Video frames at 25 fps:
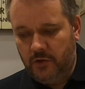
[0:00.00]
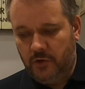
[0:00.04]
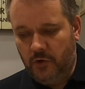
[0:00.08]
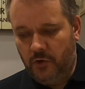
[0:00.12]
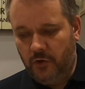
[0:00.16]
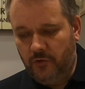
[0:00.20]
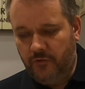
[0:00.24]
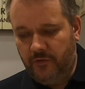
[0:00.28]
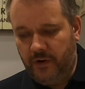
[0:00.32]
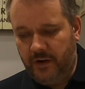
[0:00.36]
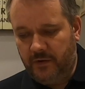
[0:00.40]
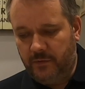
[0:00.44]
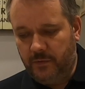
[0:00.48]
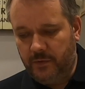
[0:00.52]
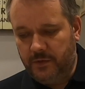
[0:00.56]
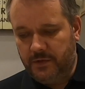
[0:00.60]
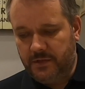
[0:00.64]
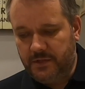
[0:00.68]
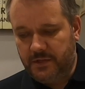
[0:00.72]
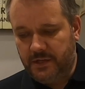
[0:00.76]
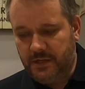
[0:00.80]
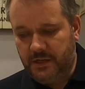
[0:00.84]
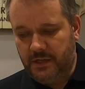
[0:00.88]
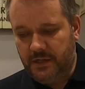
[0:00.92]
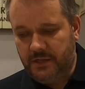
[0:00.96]
Dawn Redwood
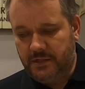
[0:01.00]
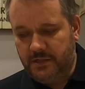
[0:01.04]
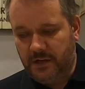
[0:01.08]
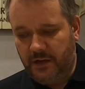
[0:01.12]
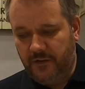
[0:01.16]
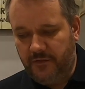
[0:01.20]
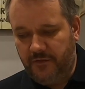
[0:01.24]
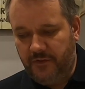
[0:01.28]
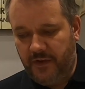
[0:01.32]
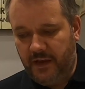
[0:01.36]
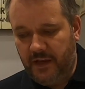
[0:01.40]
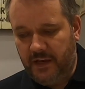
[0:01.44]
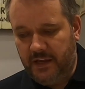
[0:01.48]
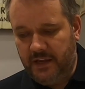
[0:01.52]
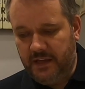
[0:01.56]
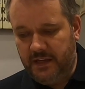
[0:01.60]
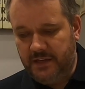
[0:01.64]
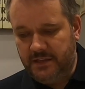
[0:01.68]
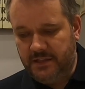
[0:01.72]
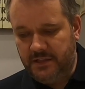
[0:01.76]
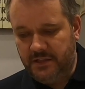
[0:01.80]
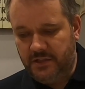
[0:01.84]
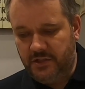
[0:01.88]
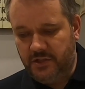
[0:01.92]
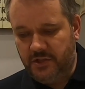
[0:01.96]
seeds are fairly
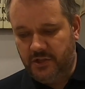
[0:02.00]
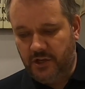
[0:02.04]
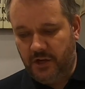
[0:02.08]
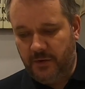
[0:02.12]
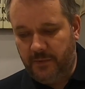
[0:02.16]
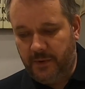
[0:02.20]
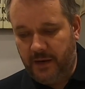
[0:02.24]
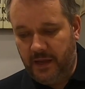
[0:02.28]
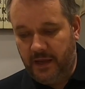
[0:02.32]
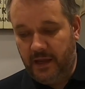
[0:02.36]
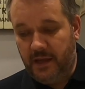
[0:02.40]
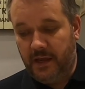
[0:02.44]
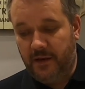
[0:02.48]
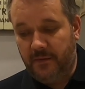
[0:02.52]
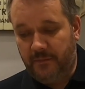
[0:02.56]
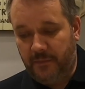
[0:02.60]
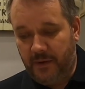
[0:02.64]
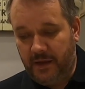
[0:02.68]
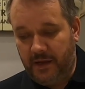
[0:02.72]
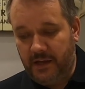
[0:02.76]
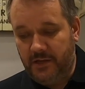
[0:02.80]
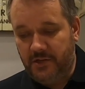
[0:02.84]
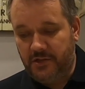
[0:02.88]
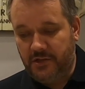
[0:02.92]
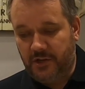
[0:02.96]
easy to germinate and
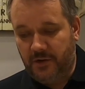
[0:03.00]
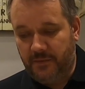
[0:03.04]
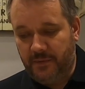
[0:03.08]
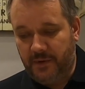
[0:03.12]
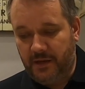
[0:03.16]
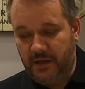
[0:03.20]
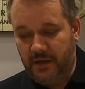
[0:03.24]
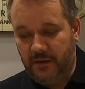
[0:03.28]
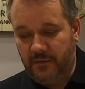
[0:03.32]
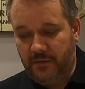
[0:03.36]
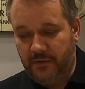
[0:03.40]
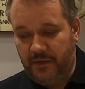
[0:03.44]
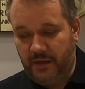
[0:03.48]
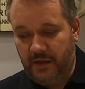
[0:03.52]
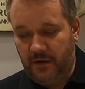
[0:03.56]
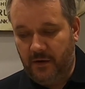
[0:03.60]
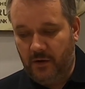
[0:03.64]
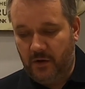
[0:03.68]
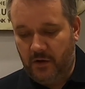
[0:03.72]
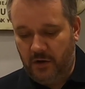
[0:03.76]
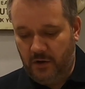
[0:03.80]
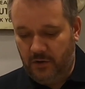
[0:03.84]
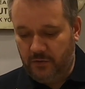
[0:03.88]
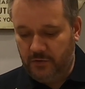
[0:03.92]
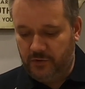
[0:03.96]
may germinate
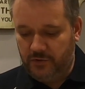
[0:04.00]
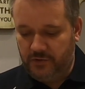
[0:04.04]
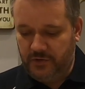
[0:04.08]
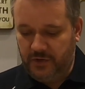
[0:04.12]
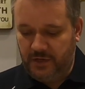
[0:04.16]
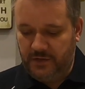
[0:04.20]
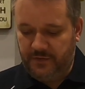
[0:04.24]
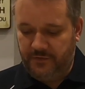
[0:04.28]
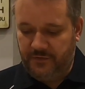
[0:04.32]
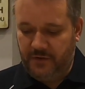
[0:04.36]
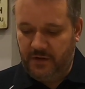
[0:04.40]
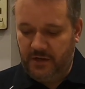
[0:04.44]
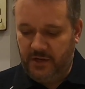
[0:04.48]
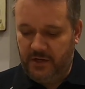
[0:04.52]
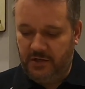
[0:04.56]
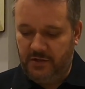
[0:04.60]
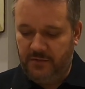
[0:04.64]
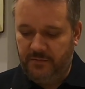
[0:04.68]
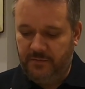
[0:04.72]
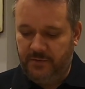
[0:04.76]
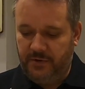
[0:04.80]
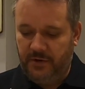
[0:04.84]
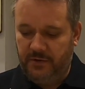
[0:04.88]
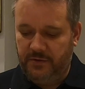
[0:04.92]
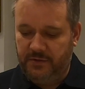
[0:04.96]
without a cold
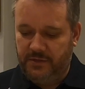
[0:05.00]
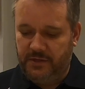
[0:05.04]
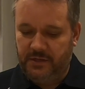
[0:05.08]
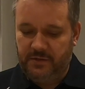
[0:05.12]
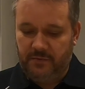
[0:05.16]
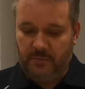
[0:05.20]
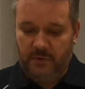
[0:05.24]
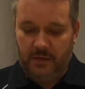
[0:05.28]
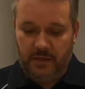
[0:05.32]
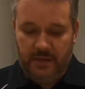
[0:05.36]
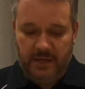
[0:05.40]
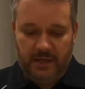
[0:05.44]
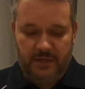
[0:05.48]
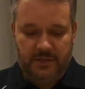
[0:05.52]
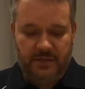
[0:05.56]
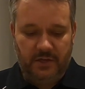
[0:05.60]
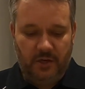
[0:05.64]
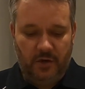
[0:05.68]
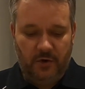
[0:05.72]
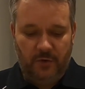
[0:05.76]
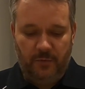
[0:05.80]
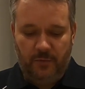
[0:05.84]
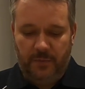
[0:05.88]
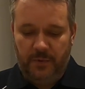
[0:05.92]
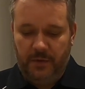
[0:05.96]
stratification process. Well, let's
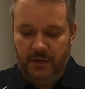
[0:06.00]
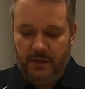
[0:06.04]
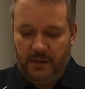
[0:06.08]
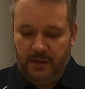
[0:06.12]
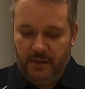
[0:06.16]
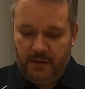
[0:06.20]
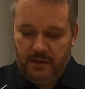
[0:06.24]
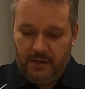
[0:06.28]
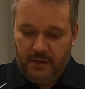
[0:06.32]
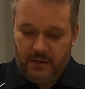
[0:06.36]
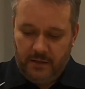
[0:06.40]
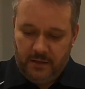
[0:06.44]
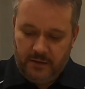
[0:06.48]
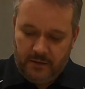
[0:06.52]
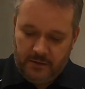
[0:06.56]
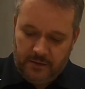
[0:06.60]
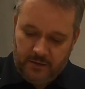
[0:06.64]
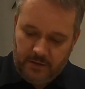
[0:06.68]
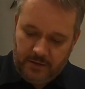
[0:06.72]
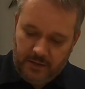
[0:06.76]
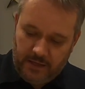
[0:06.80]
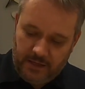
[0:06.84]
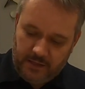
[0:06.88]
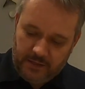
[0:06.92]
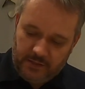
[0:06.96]
hope
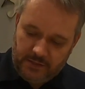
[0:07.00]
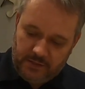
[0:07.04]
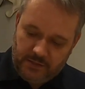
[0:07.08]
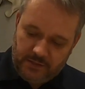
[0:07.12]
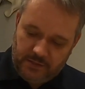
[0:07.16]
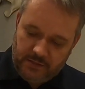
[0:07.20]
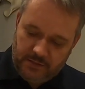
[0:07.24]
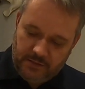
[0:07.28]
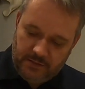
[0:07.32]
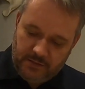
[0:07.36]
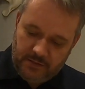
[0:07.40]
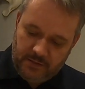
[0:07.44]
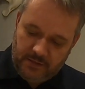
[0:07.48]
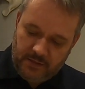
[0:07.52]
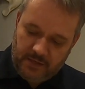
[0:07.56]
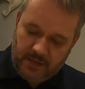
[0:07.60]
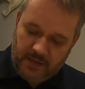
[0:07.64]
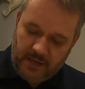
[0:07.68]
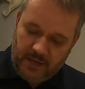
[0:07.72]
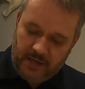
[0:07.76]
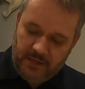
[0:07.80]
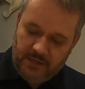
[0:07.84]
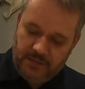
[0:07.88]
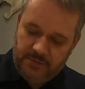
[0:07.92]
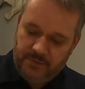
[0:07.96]
that that's the
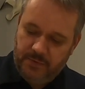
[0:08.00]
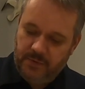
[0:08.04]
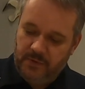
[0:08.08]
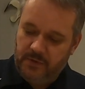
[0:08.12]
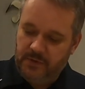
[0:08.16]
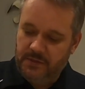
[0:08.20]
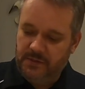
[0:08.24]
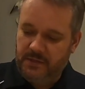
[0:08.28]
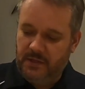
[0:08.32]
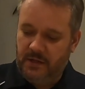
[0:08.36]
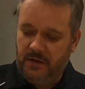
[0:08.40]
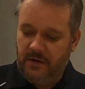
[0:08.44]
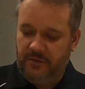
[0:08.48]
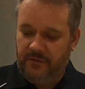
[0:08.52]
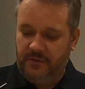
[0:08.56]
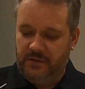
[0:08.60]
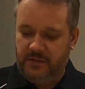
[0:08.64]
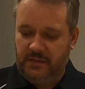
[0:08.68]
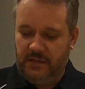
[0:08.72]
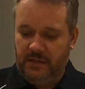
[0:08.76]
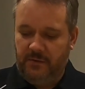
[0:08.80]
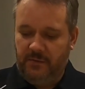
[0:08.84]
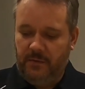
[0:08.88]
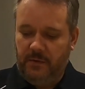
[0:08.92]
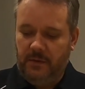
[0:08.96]
case, because then
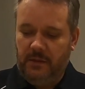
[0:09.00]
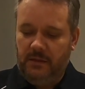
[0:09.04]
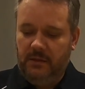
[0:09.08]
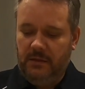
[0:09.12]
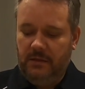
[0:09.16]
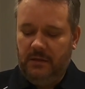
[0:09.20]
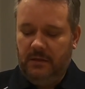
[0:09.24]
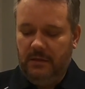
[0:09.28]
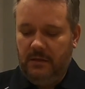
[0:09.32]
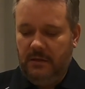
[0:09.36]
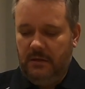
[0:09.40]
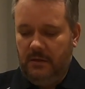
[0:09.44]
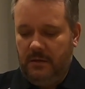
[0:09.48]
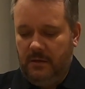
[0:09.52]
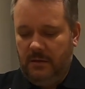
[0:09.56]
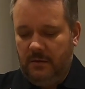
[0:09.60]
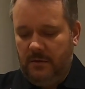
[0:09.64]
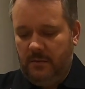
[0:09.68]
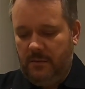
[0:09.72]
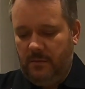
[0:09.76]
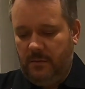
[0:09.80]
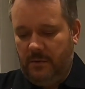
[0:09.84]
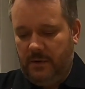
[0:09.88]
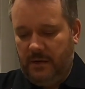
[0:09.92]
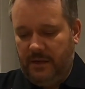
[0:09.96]
obviously we'll
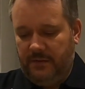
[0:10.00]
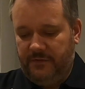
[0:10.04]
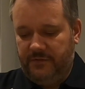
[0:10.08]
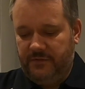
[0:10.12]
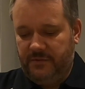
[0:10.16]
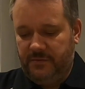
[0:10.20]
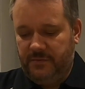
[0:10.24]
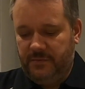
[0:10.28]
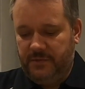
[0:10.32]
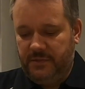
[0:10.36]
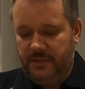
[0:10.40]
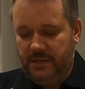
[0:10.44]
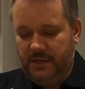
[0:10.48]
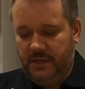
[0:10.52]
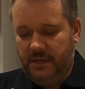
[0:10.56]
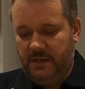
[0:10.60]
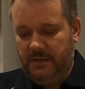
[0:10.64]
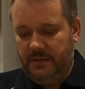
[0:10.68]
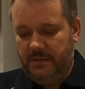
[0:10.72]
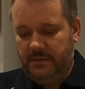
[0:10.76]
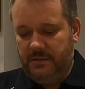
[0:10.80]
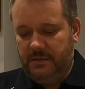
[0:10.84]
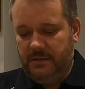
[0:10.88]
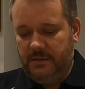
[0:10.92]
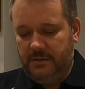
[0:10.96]
have some
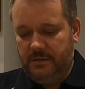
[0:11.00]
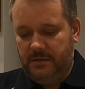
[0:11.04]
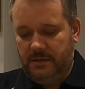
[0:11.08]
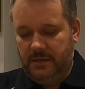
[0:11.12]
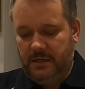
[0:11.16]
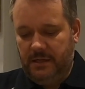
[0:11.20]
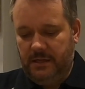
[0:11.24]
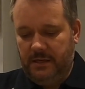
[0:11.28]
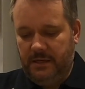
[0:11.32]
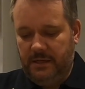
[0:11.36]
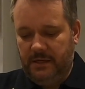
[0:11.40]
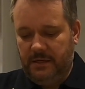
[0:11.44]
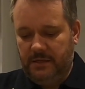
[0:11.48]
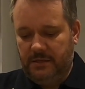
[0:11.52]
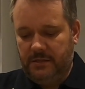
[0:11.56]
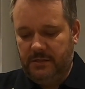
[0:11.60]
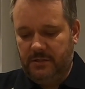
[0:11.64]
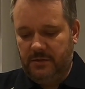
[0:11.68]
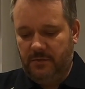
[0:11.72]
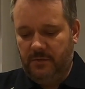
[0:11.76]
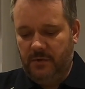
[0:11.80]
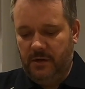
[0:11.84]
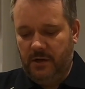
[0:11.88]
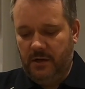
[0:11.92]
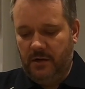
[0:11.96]
seedlings
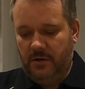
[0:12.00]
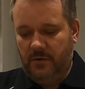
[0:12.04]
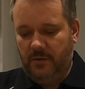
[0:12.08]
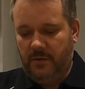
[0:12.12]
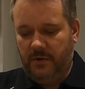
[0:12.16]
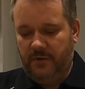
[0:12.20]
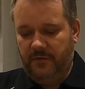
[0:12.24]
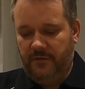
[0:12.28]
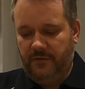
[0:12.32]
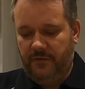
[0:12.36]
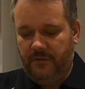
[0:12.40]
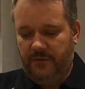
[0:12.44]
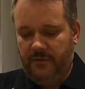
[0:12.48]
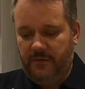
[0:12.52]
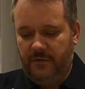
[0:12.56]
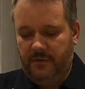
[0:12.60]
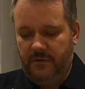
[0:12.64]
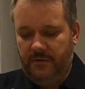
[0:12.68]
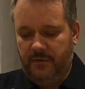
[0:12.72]
to work with